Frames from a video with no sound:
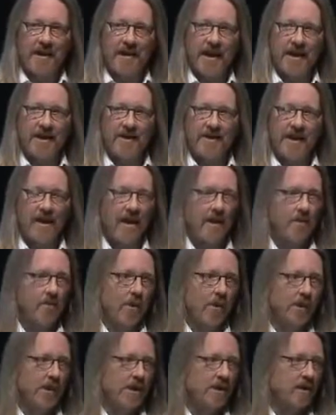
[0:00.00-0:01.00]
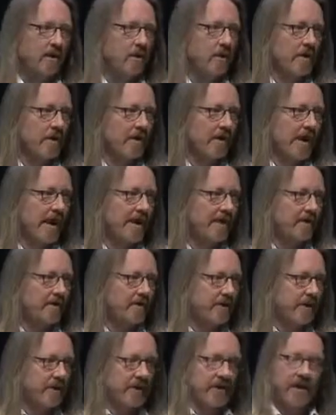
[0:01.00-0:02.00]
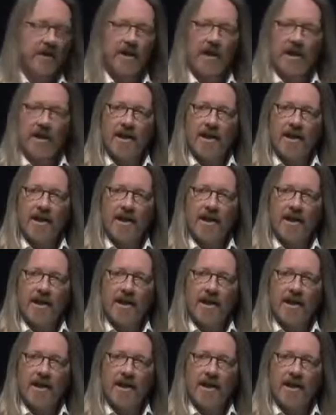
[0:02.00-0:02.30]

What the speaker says: Yen worked on the course last year,